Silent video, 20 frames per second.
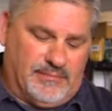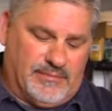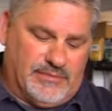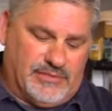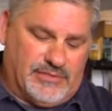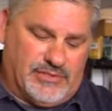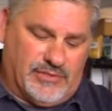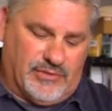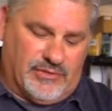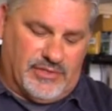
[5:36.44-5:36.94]

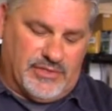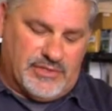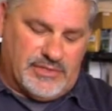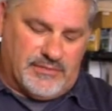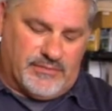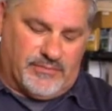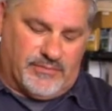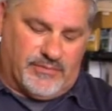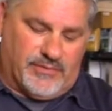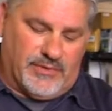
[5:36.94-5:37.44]
So this
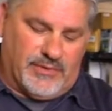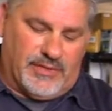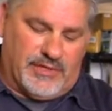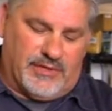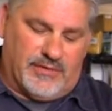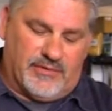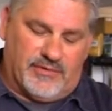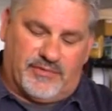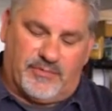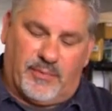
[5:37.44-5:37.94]
really,
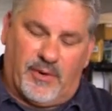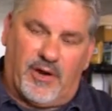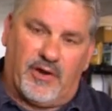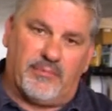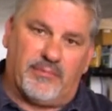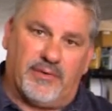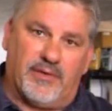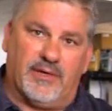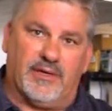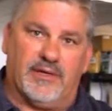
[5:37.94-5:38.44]
the
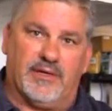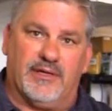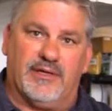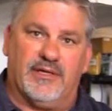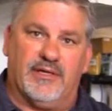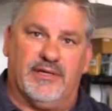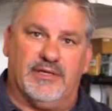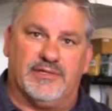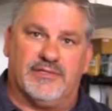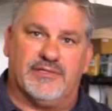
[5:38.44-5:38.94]
spark plug
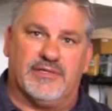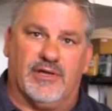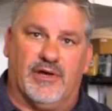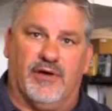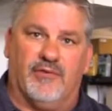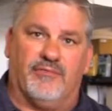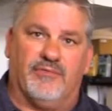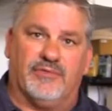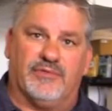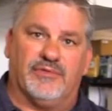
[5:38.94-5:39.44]

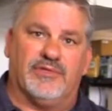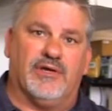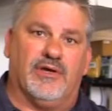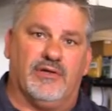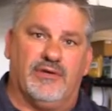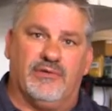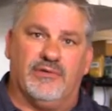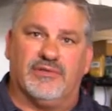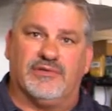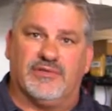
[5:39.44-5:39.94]
itself will tell
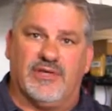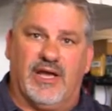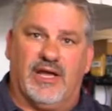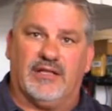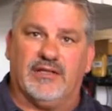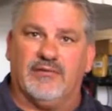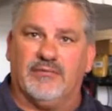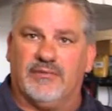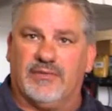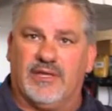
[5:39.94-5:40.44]
you
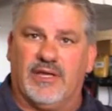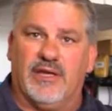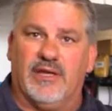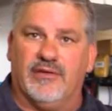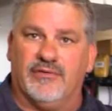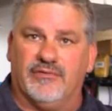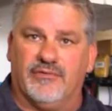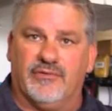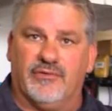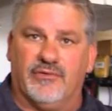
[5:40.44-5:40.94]
exactly what the
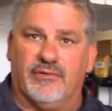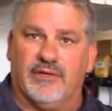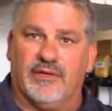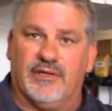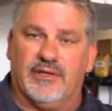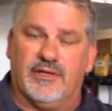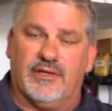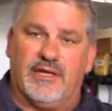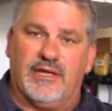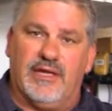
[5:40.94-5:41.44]
heads are doing.
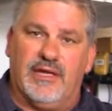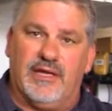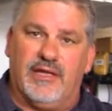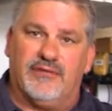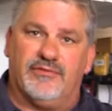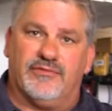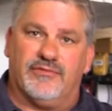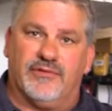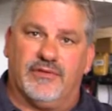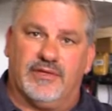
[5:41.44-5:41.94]
And the
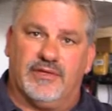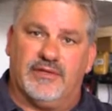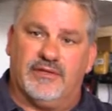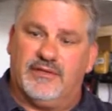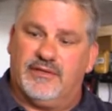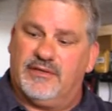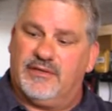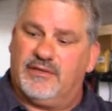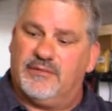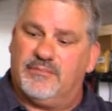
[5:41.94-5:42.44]
heads are
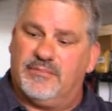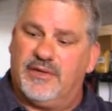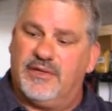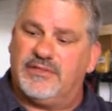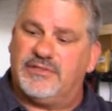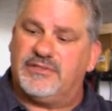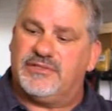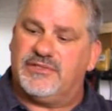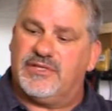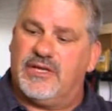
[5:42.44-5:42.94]
the
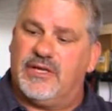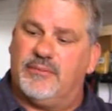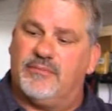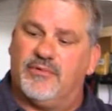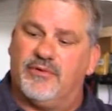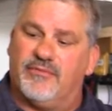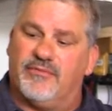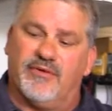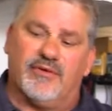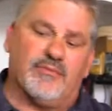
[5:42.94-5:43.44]
combustion
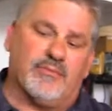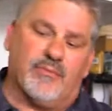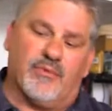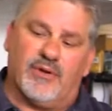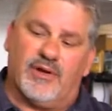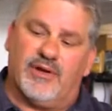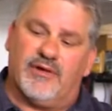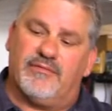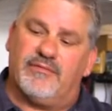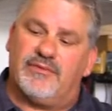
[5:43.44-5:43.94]
chamber
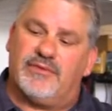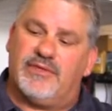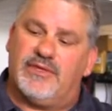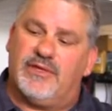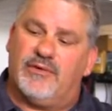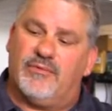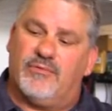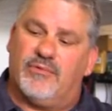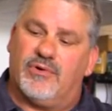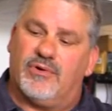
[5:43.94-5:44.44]
where
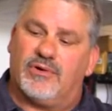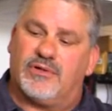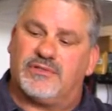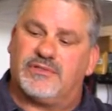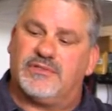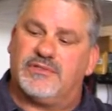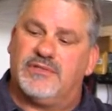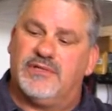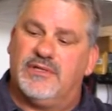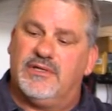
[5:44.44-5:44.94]
everything works.